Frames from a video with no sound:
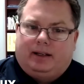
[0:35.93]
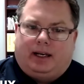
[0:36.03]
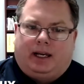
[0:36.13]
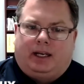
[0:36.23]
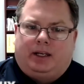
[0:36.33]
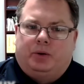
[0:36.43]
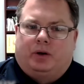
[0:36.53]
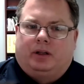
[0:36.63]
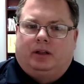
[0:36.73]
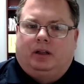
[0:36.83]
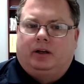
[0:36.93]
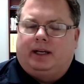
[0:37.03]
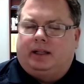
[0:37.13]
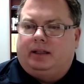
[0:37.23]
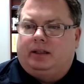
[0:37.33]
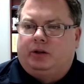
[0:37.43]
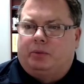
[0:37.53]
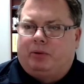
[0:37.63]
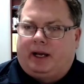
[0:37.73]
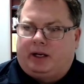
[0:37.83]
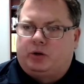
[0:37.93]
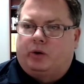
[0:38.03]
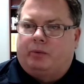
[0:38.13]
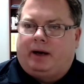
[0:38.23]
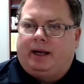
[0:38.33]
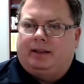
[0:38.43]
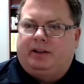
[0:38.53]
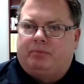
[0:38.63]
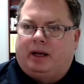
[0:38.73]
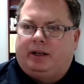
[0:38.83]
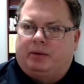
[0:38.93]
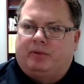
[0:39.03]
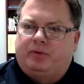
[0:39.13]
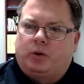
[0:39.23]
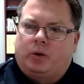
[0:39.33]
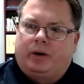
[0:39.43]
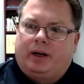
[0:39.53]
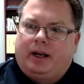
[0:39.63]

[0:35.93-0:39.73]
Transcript: and you were to do the plant tour, Mike, you've been here before.